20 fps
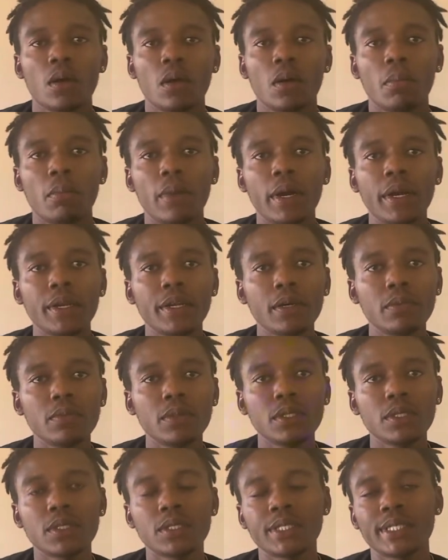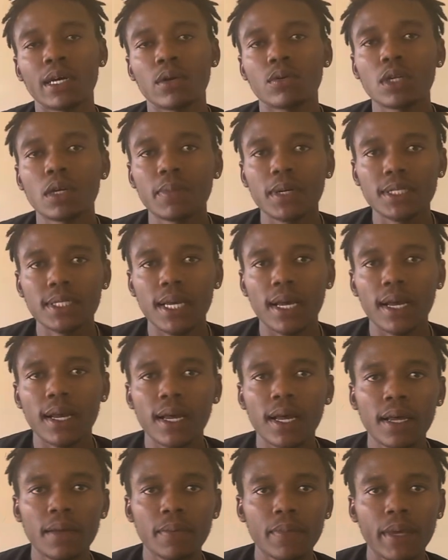My name is Chabula
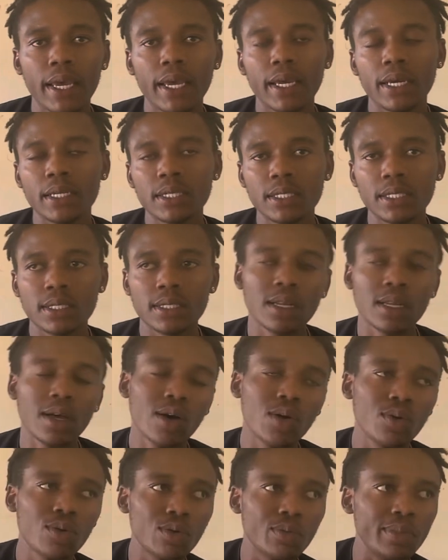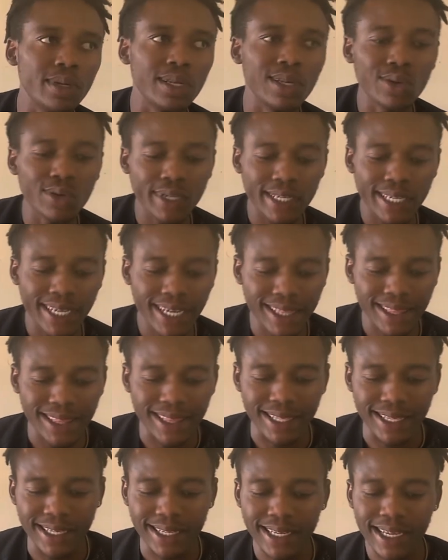Matanga, and now we'll be looking at
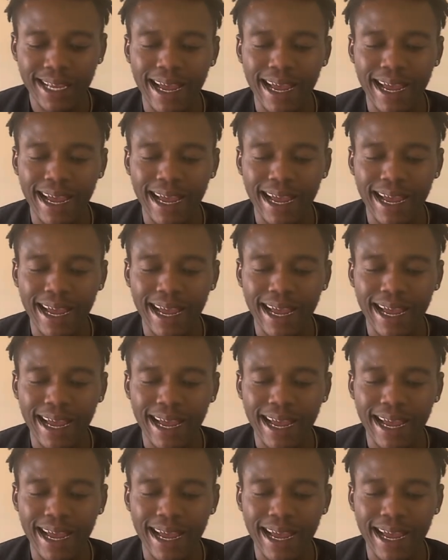the